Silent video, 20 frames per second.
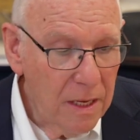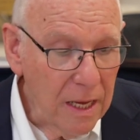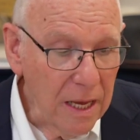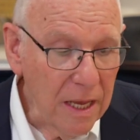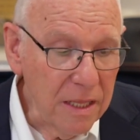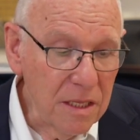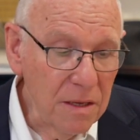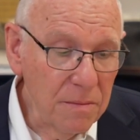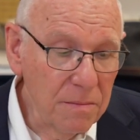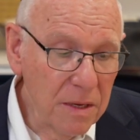
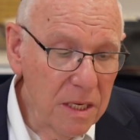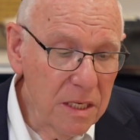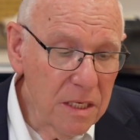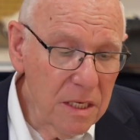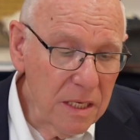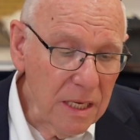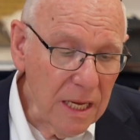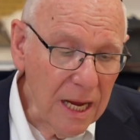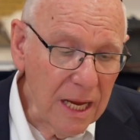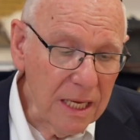And the
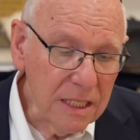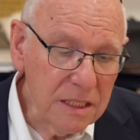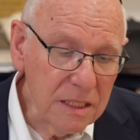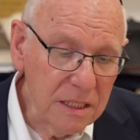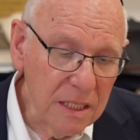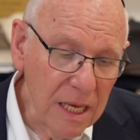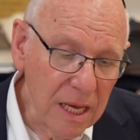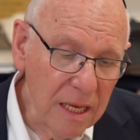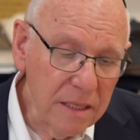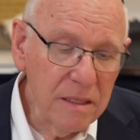Midianites
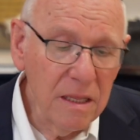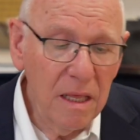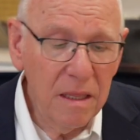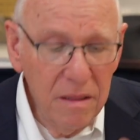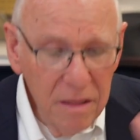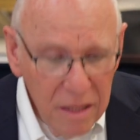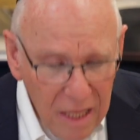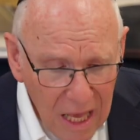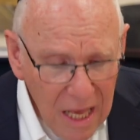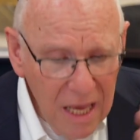
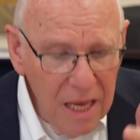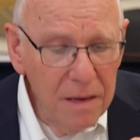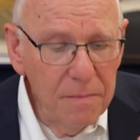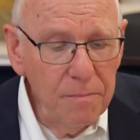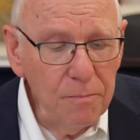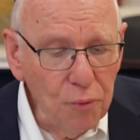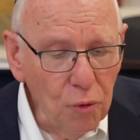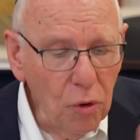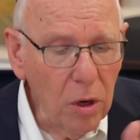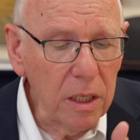then, they
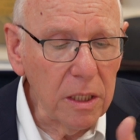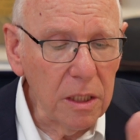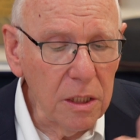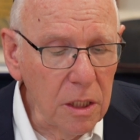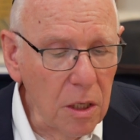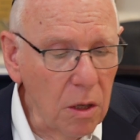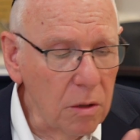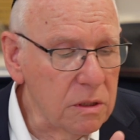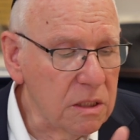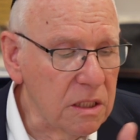brought
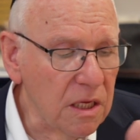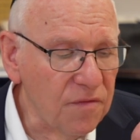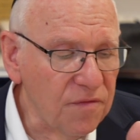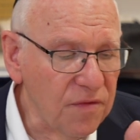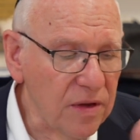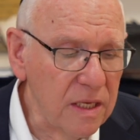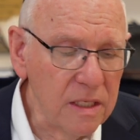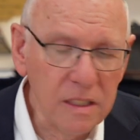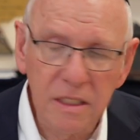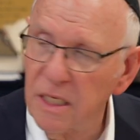Yosef
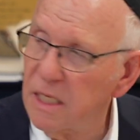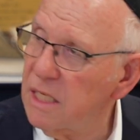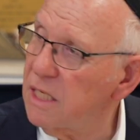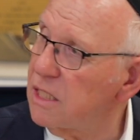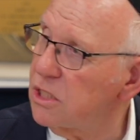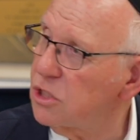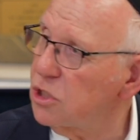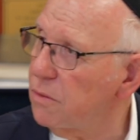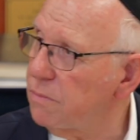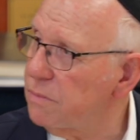into
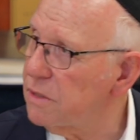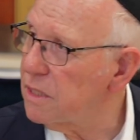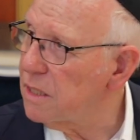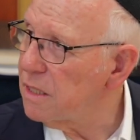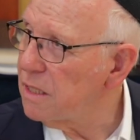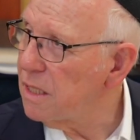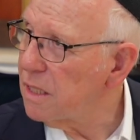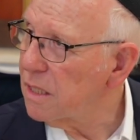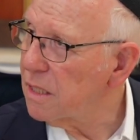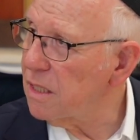Egypt
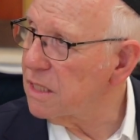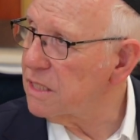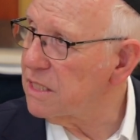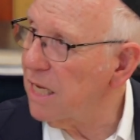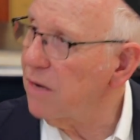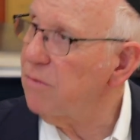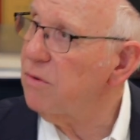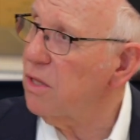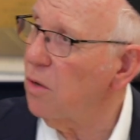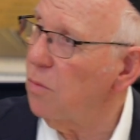because
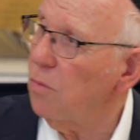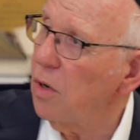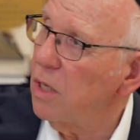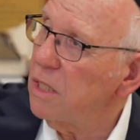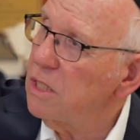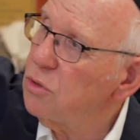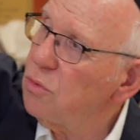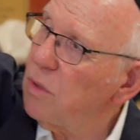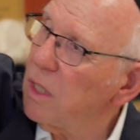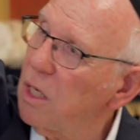they were the
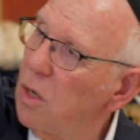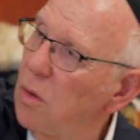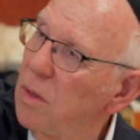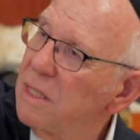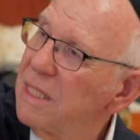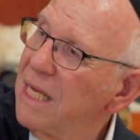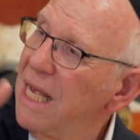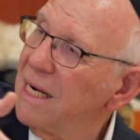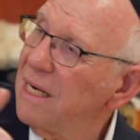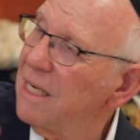ones who were
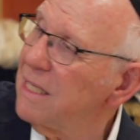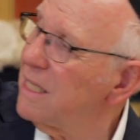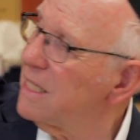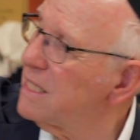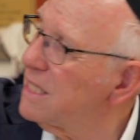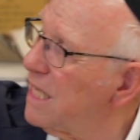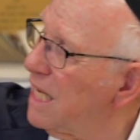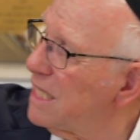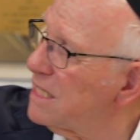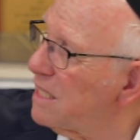going down. And it
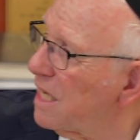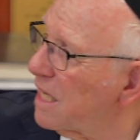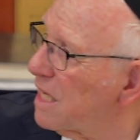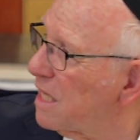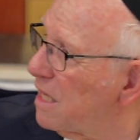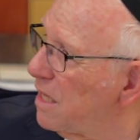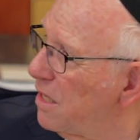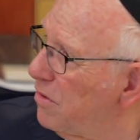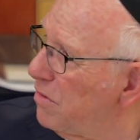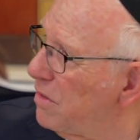says that
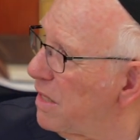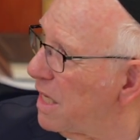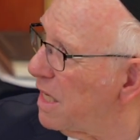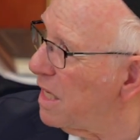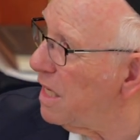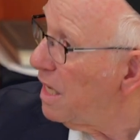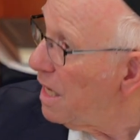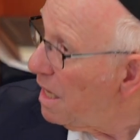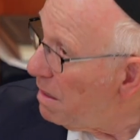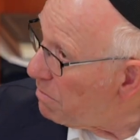
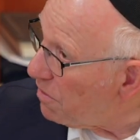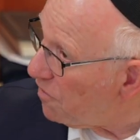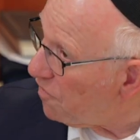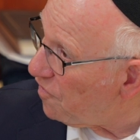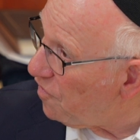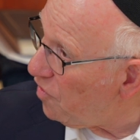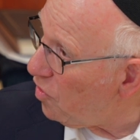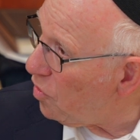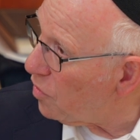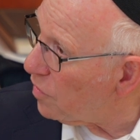clearly
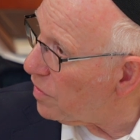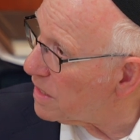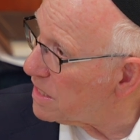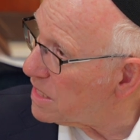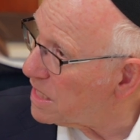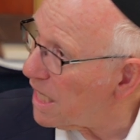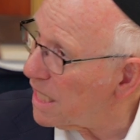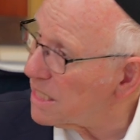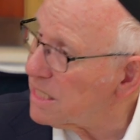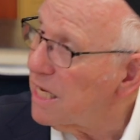before. It
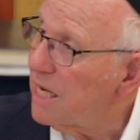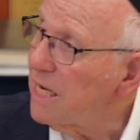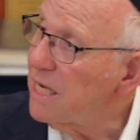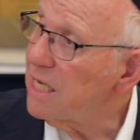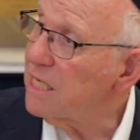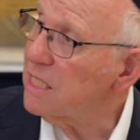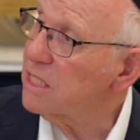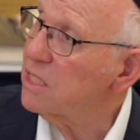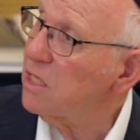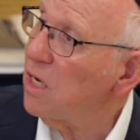says
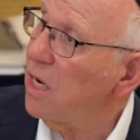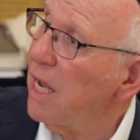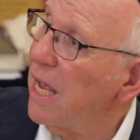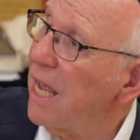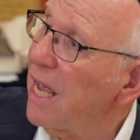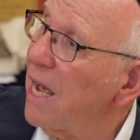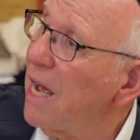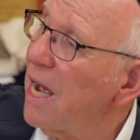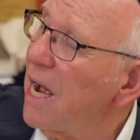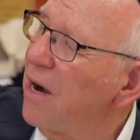he saw
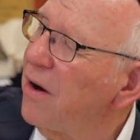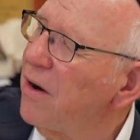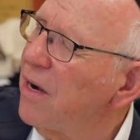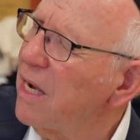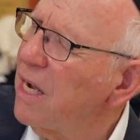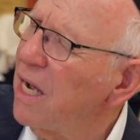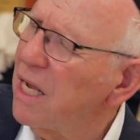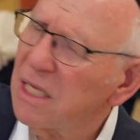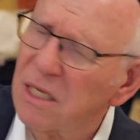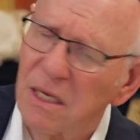
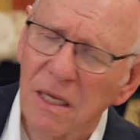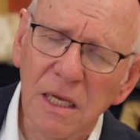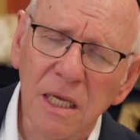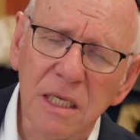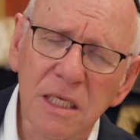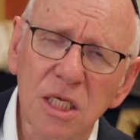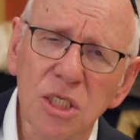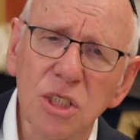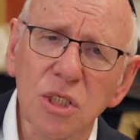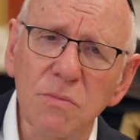Arachat
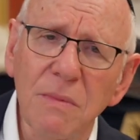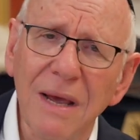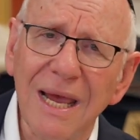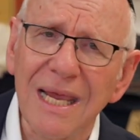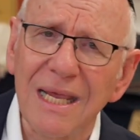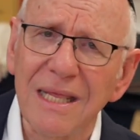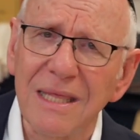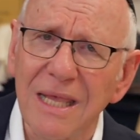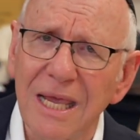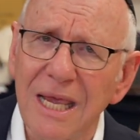
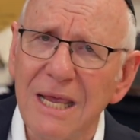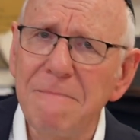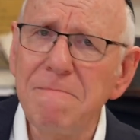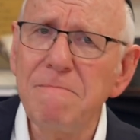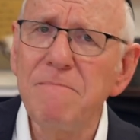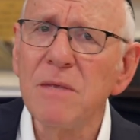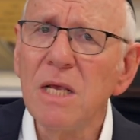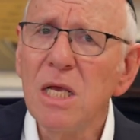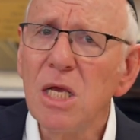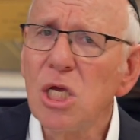Yishmaelim.